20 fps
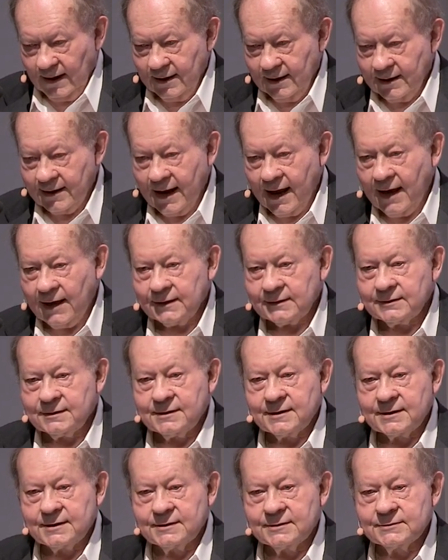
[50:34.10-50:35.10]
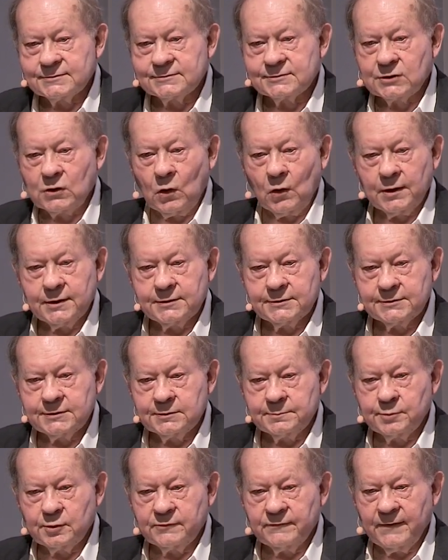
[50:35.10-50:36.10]
an act that is going
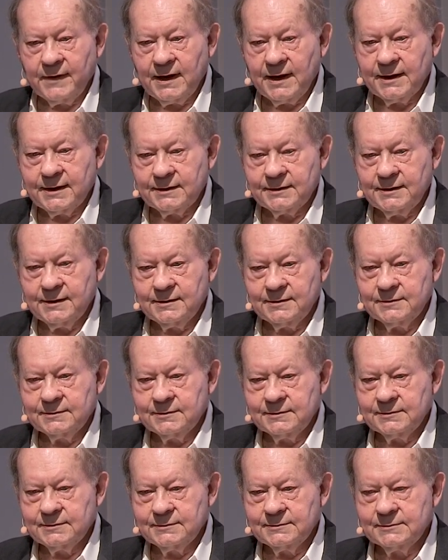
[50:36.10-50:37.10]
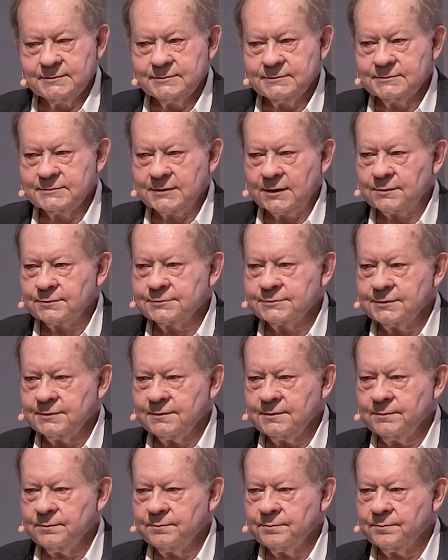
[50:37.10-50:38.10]
to provide
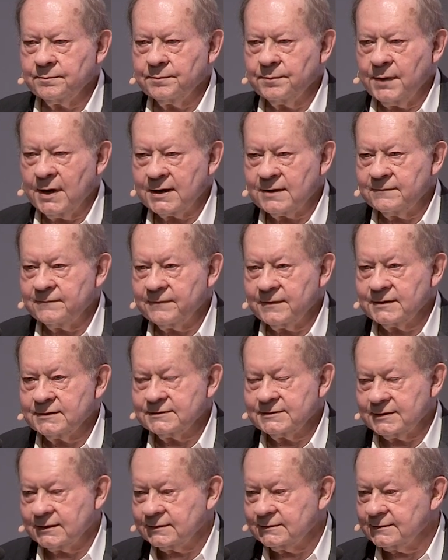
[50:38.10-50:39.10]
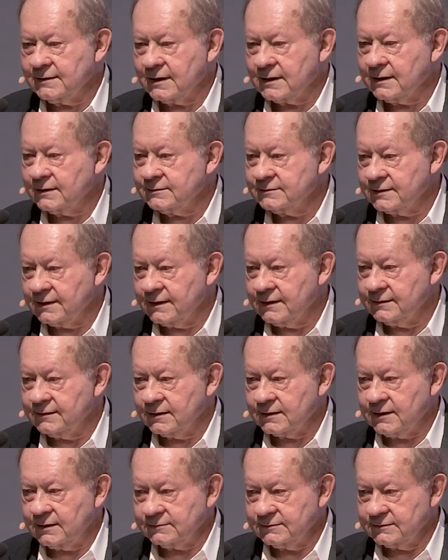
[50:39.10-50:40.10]
social benefits that exceed
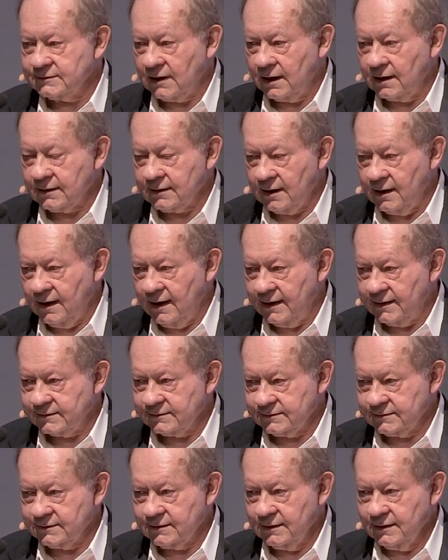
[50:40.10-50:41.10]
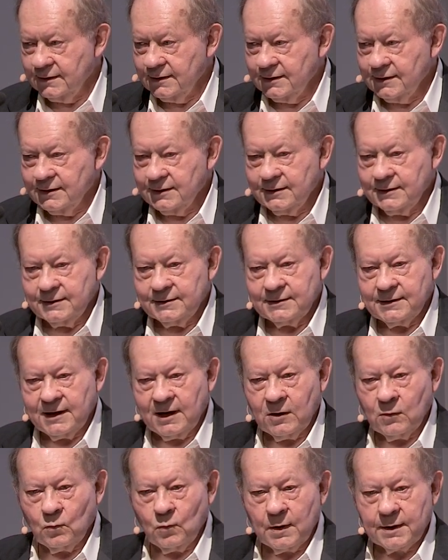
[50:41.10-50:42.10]
the cost.
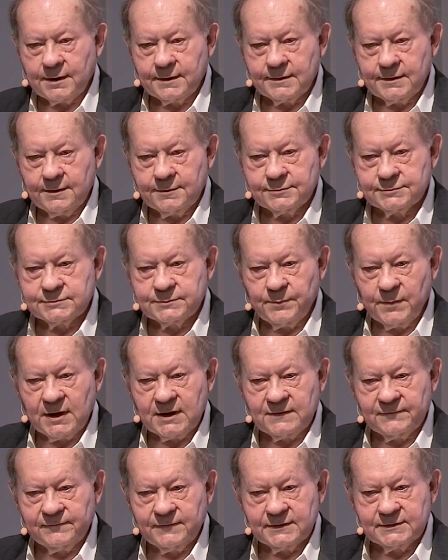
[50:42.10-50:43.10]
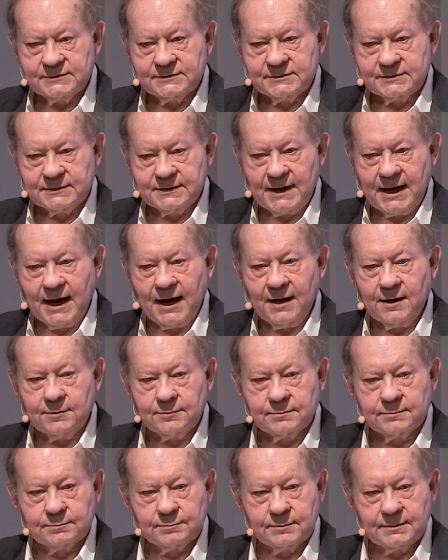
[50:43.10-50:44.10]
Now, what are those benefits and
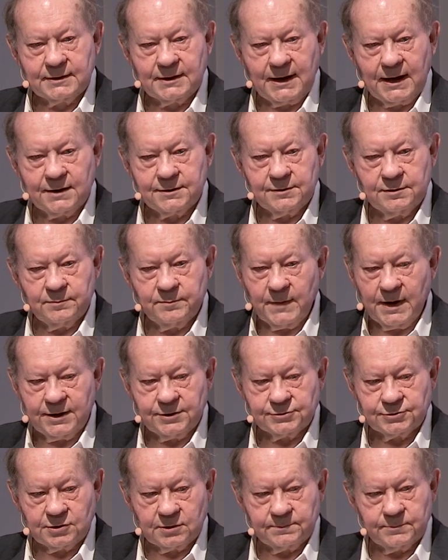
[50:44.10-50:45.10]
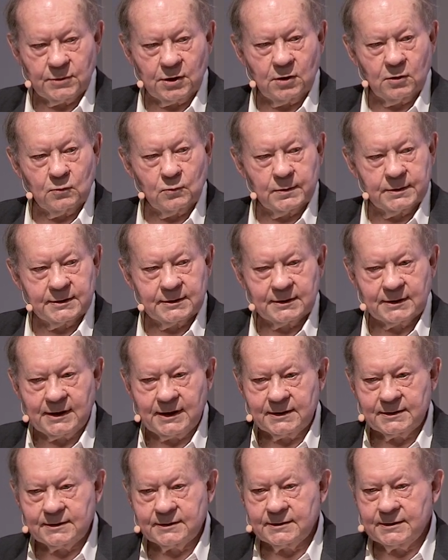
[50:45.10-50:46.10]
how can you measure them? No one
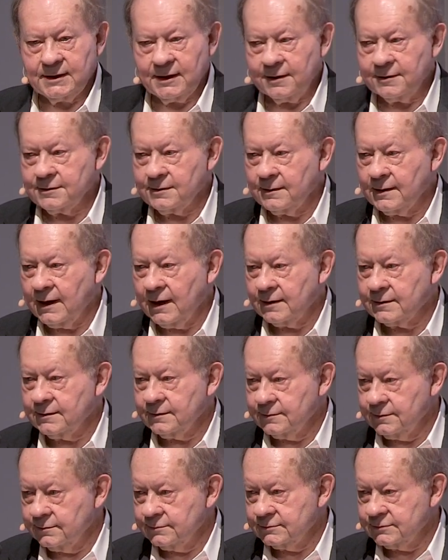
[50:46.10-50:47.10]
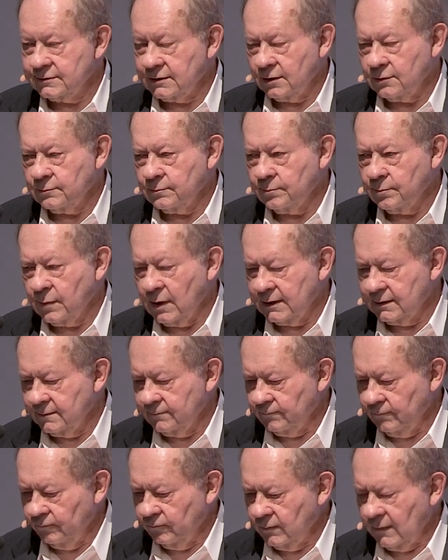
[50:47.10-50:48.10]
can tell you how to do so, but
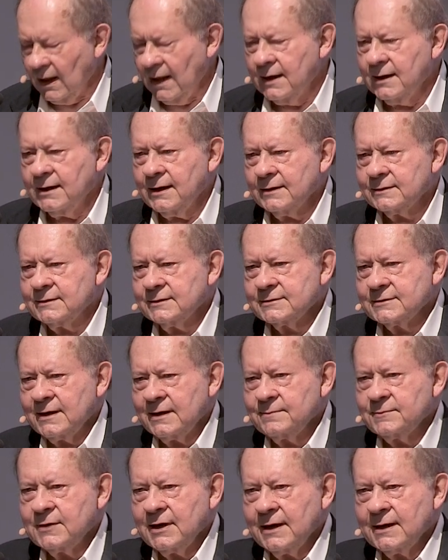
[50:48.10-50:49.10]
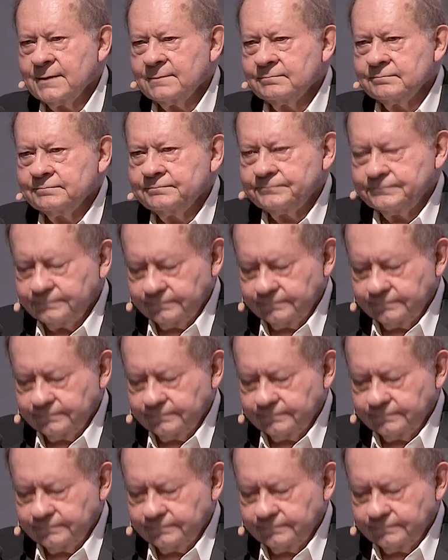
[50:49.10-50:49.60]
at the same time,